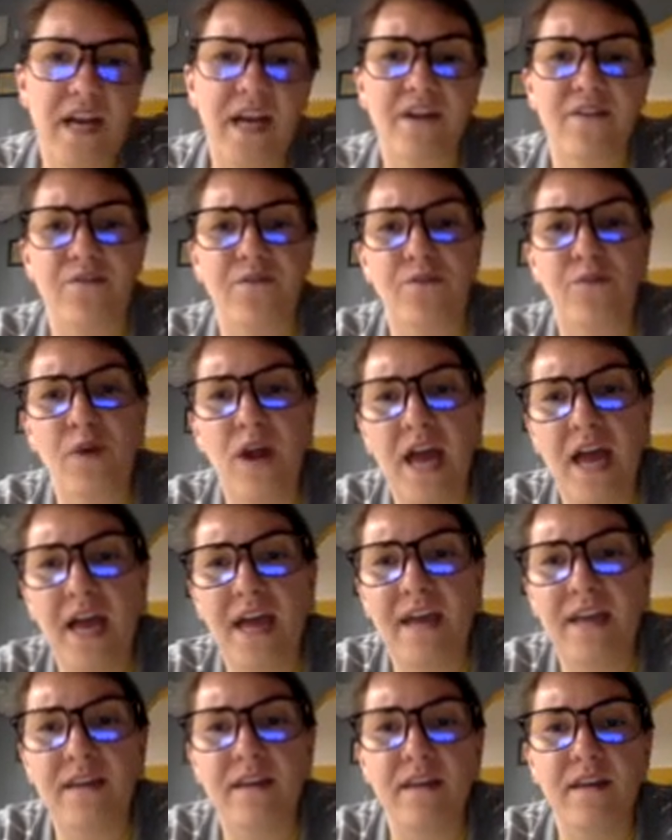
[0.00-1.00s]
kind of
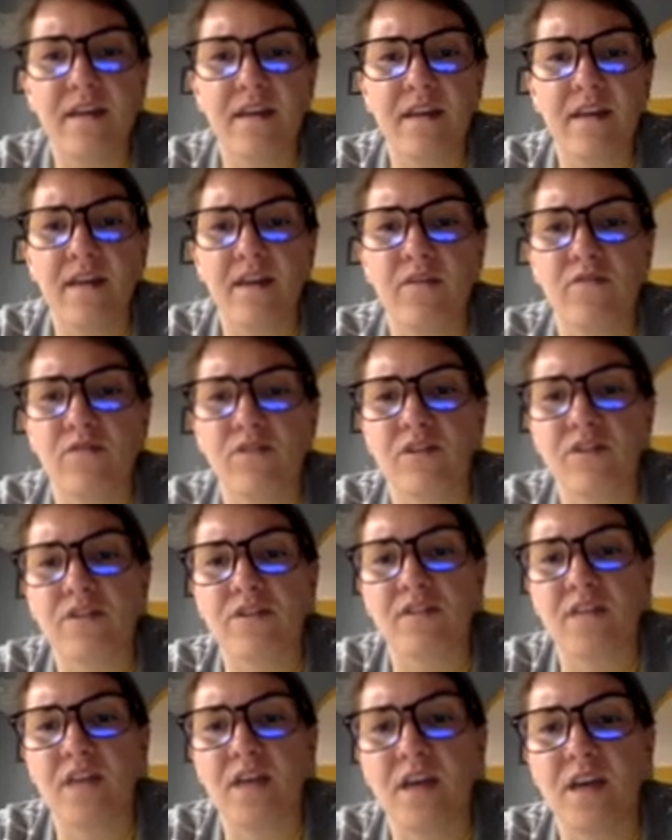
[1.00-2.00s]
red,
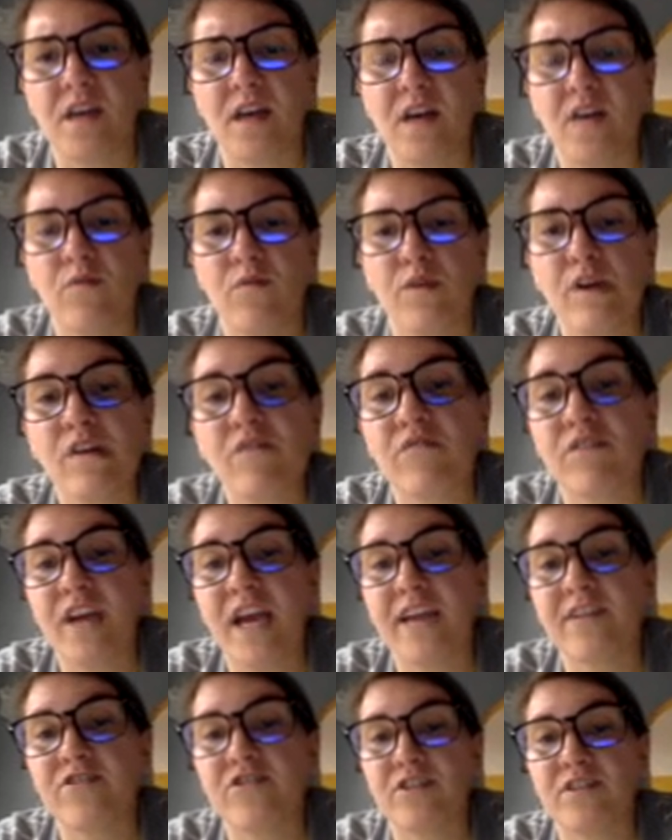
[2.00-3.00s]
whereas the
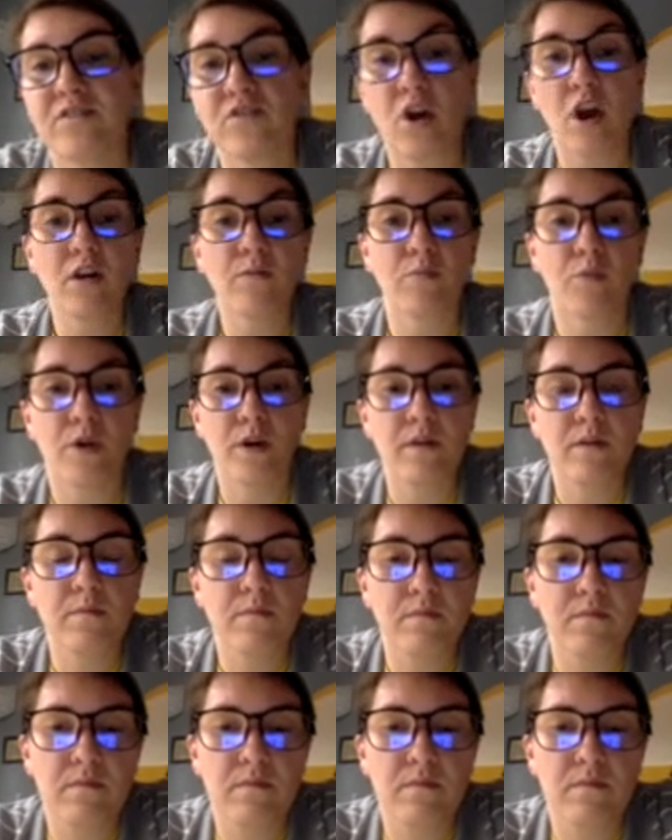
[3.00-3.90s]
recreation's cardboard.